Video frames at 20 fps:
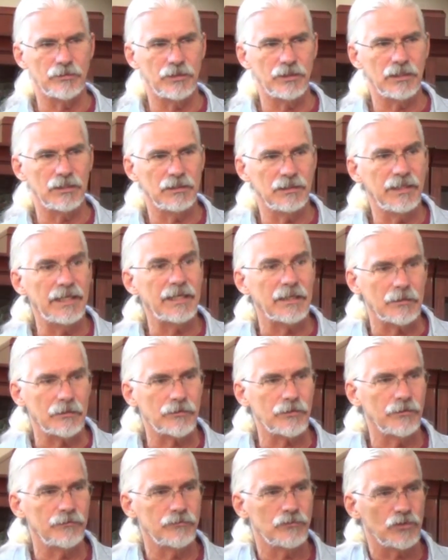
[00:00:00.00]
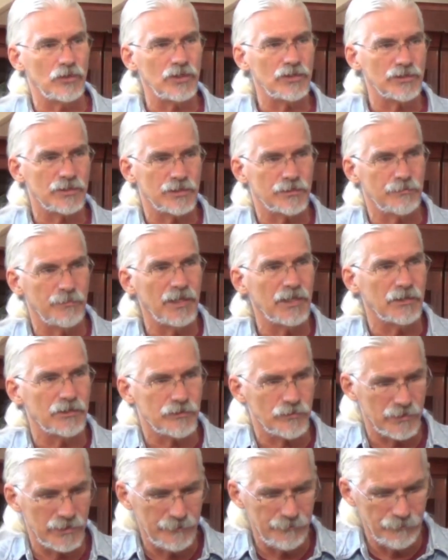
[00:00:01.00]
the length of Jesus'
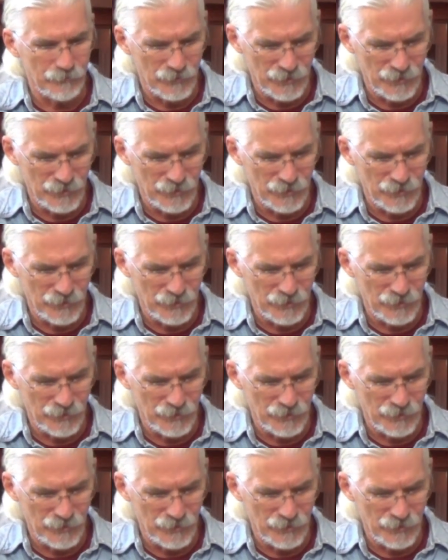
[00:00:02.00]
ministry.